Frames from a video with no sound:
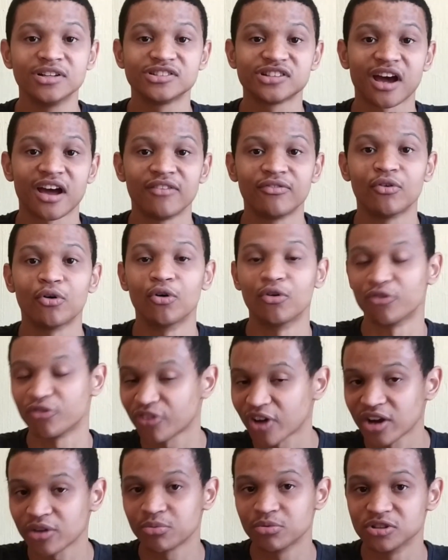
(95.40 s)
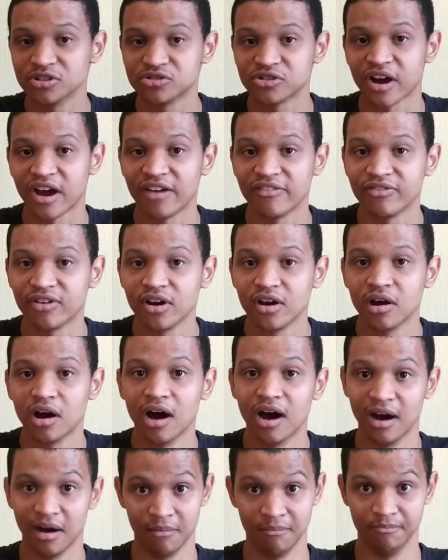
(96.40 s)
drive or front-wheel drive
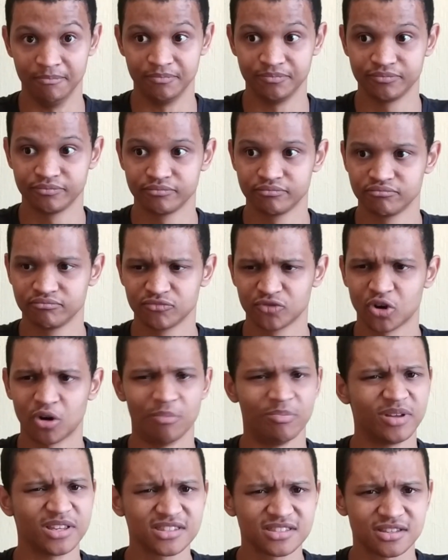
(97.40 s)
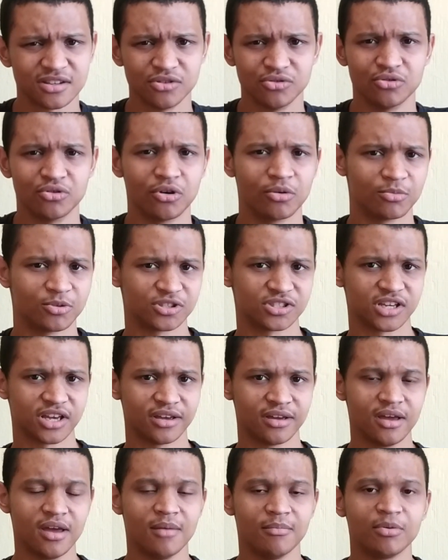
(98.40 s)
competitor, you could almost
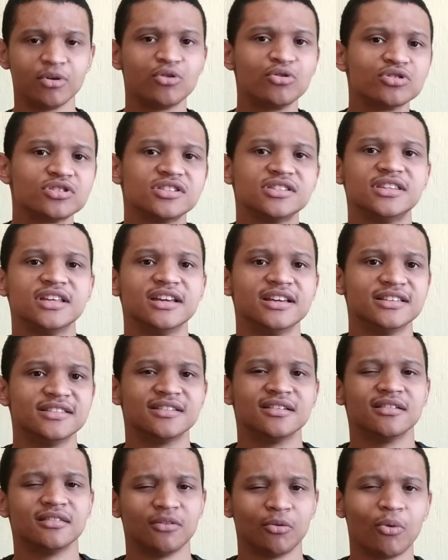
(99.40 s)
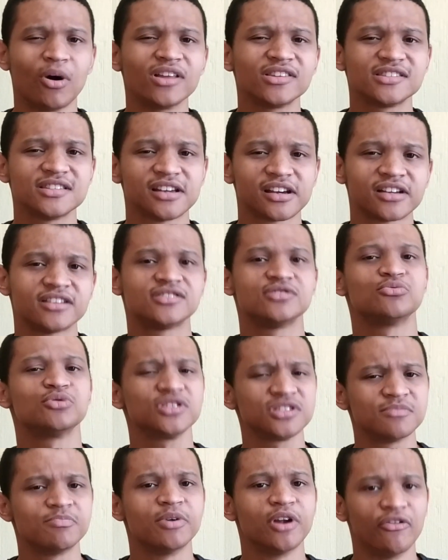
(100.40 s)
say. Because the thing is, the 1 Series
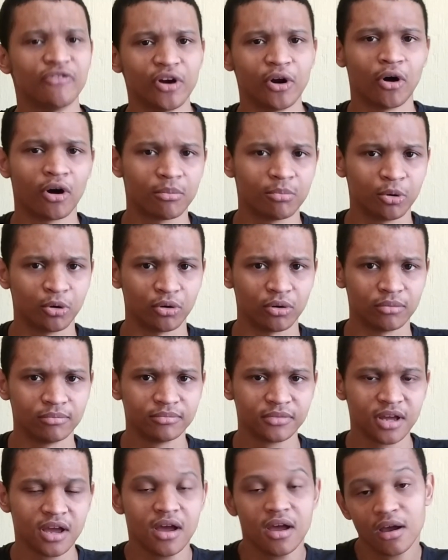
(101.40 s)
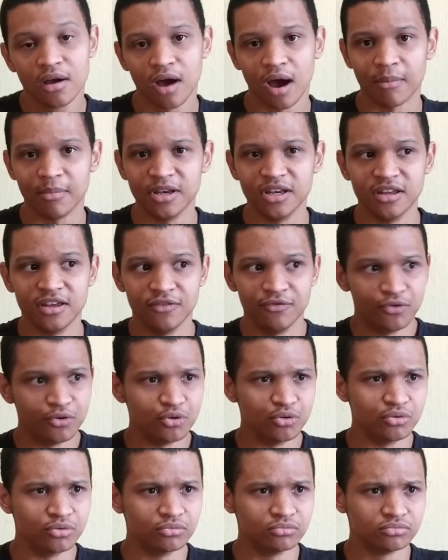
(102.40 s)
was a bit of an oddball. I mean, if
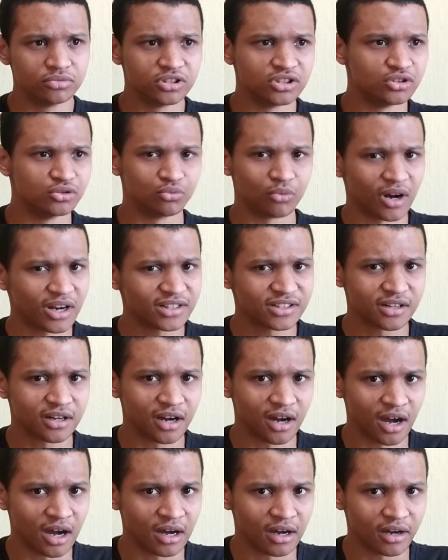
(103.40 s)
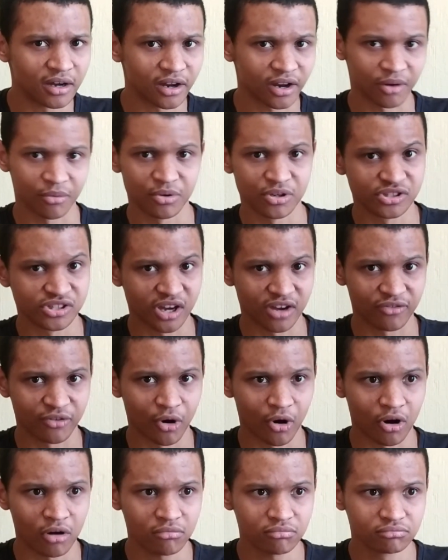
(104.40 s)
you didn't want a rear-wheel drive
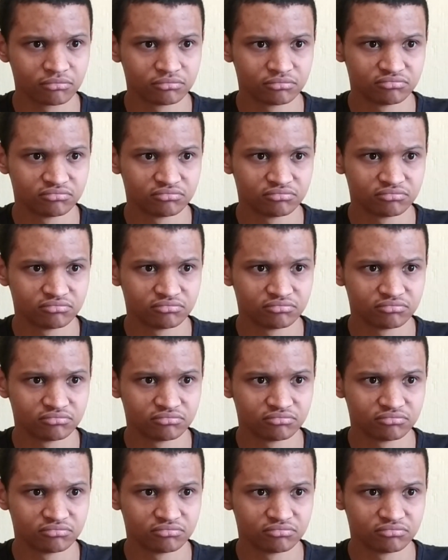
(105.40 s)
car,